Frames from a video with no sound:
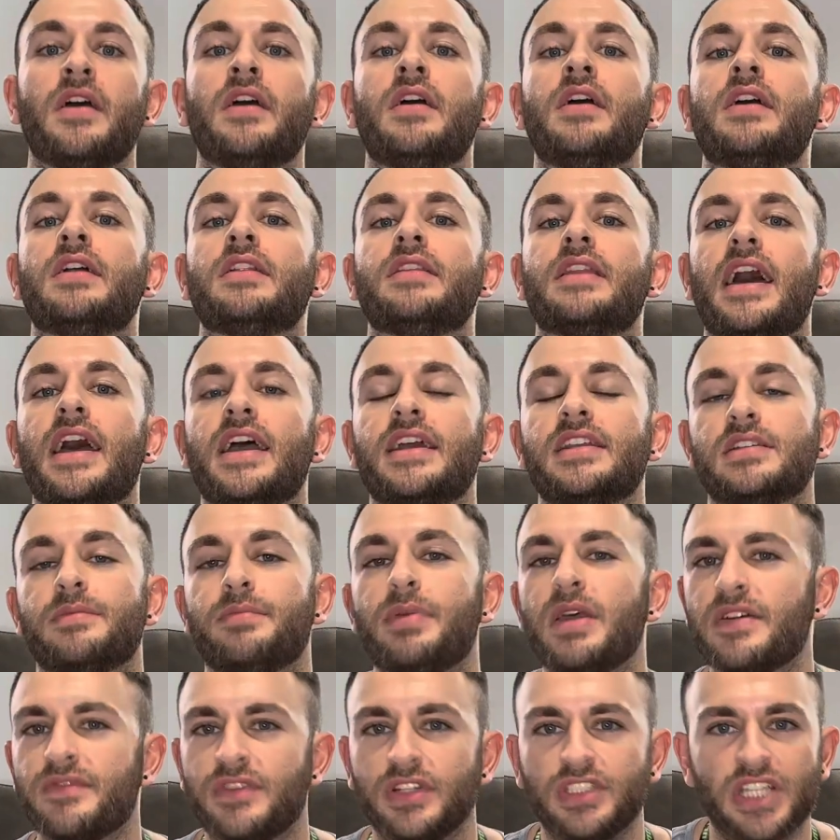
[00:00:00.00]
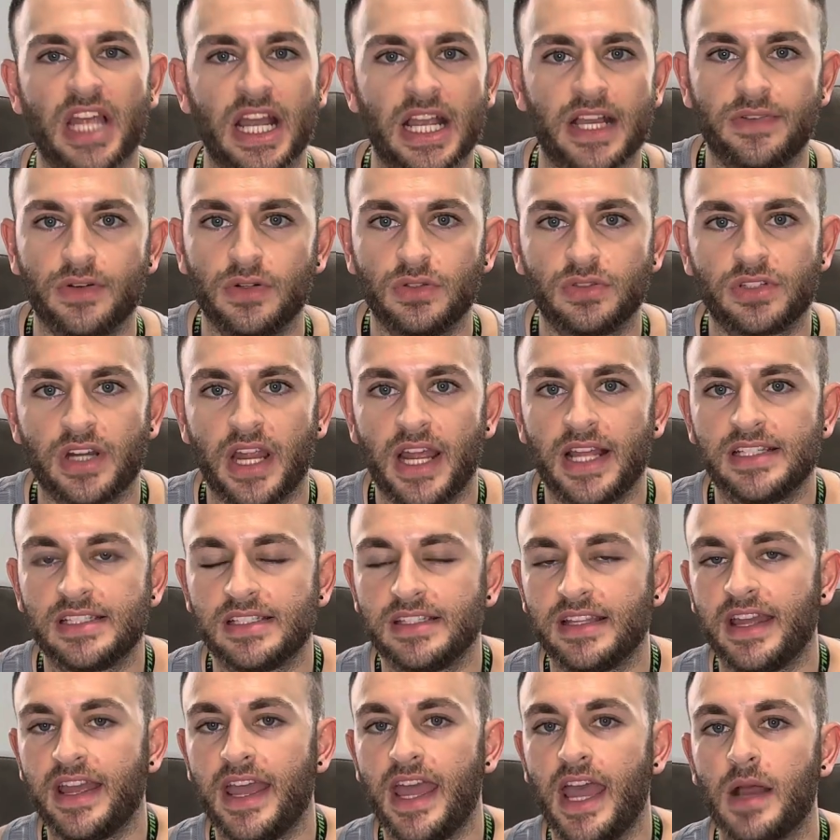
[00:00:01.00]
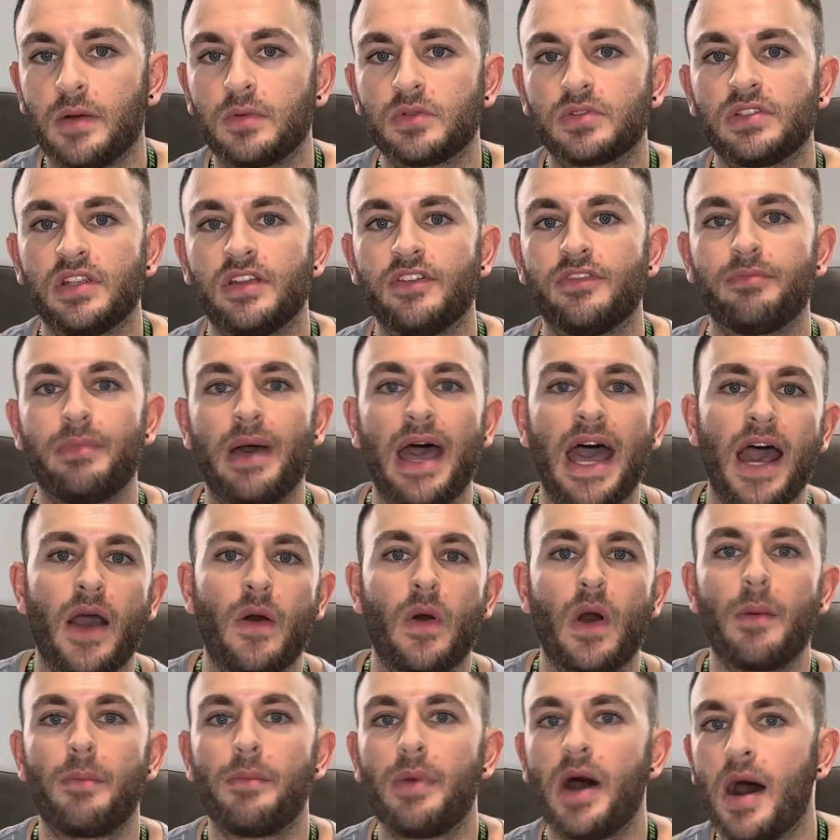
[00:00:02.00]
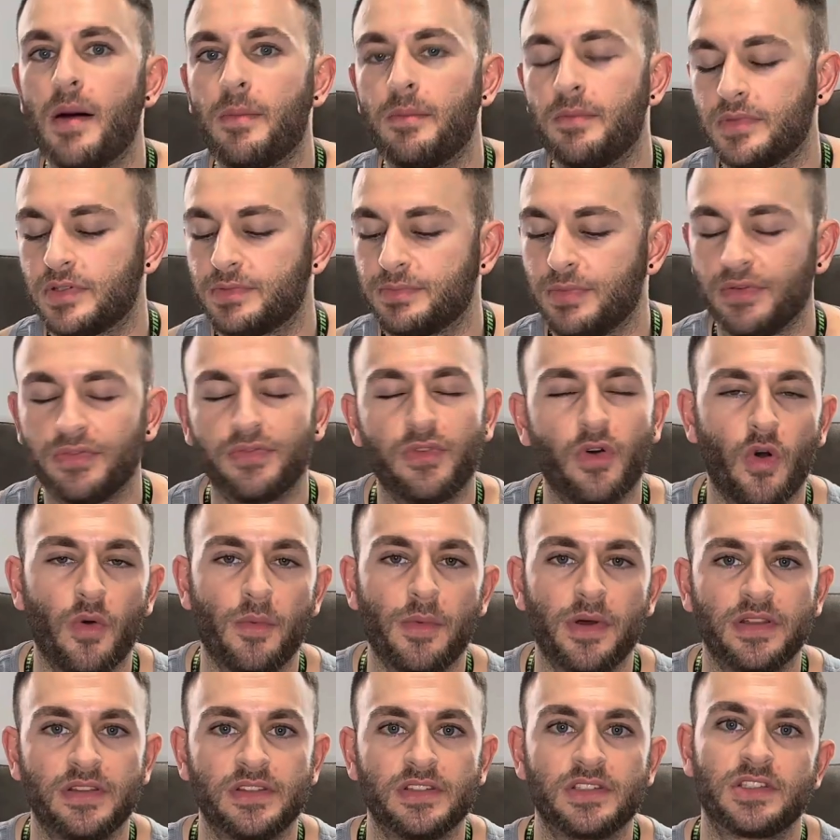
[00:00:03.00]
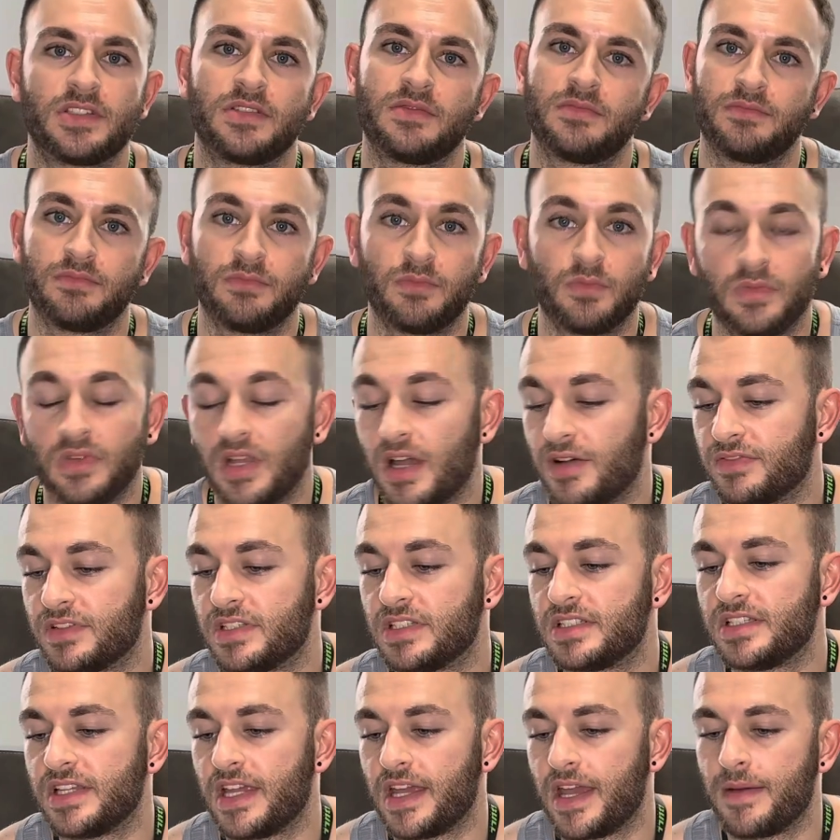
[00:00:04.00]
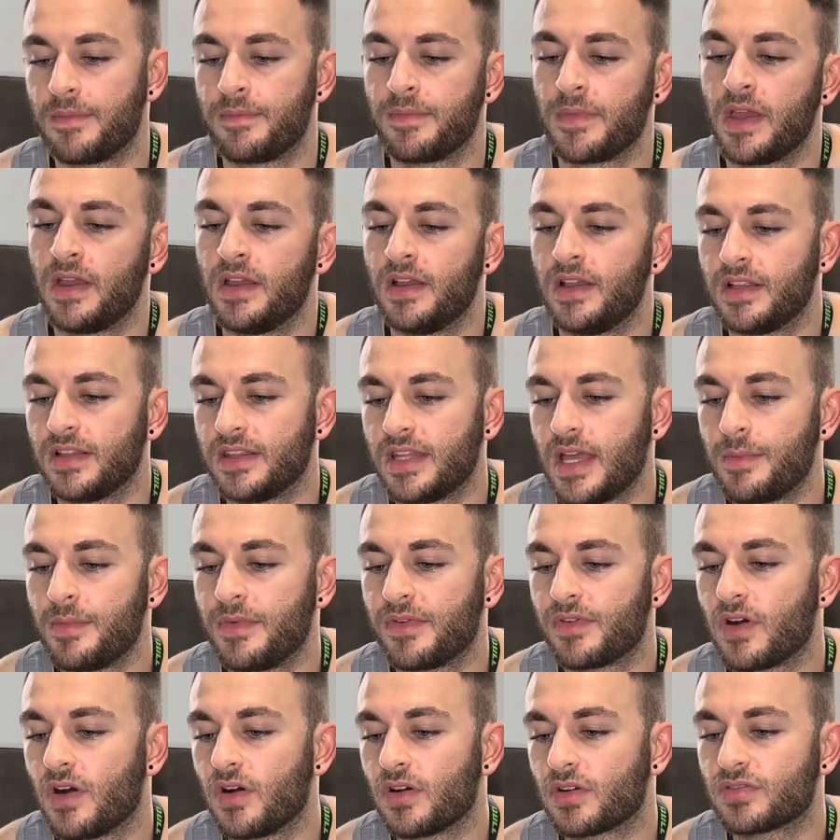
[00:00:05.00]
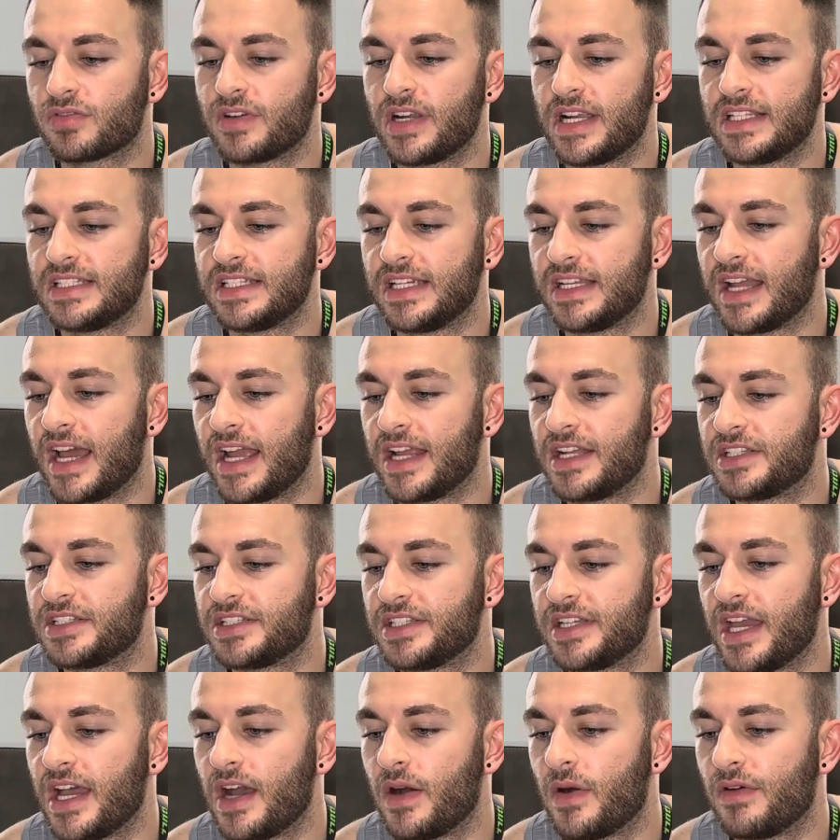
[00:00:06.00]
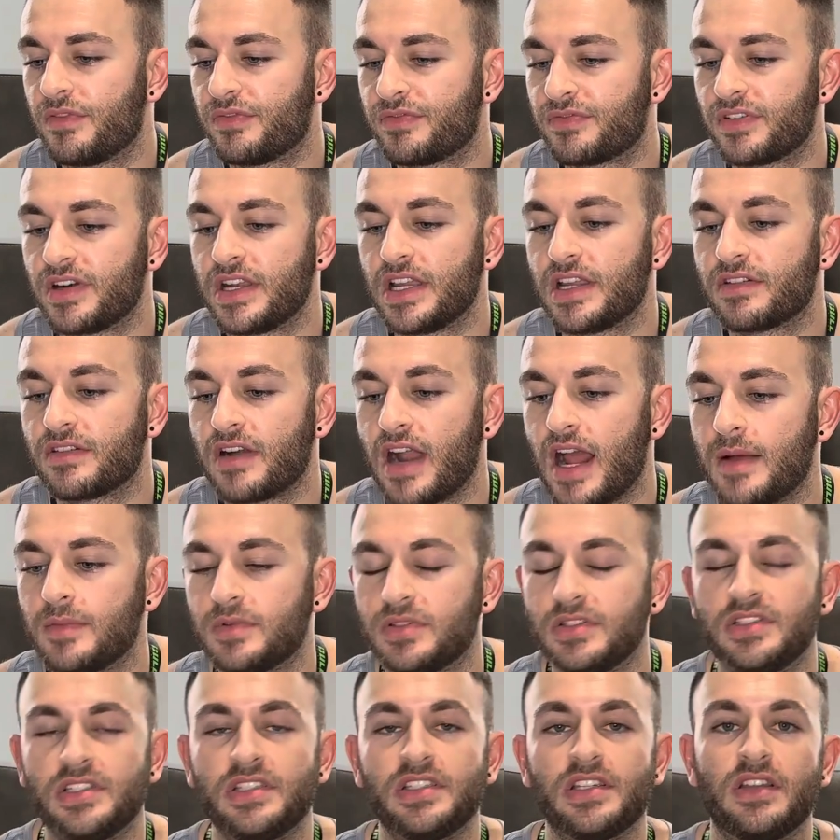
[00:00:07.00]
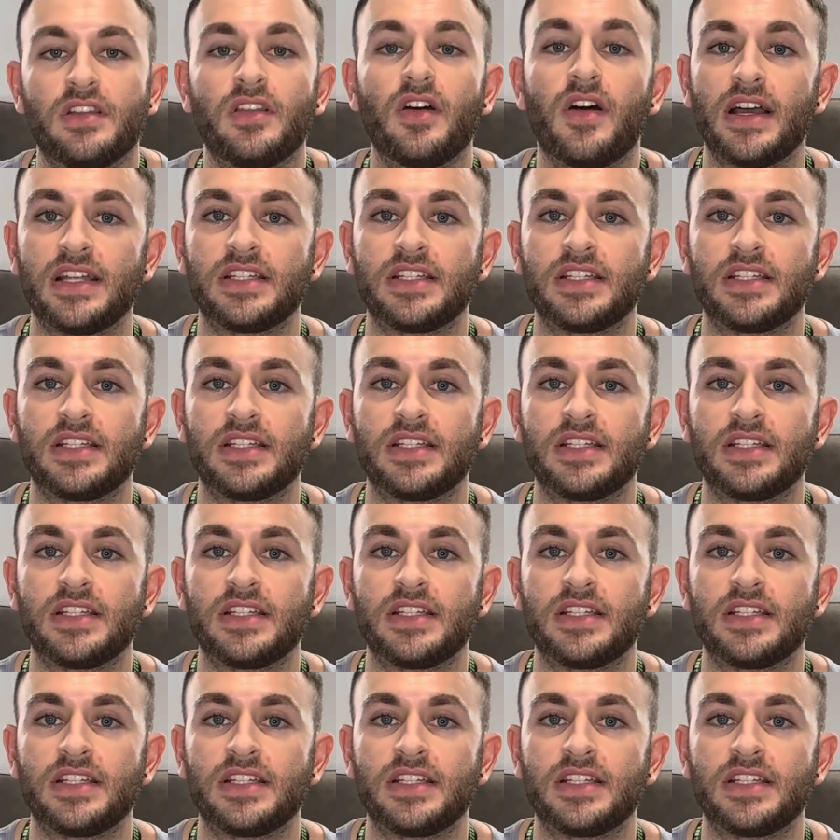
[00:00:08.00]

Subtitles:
That is a bit of a jack of all trades in that it helps with power, pumps, performance. Love to see it. Then we've got creatine HCl at 3 grams, which is a nice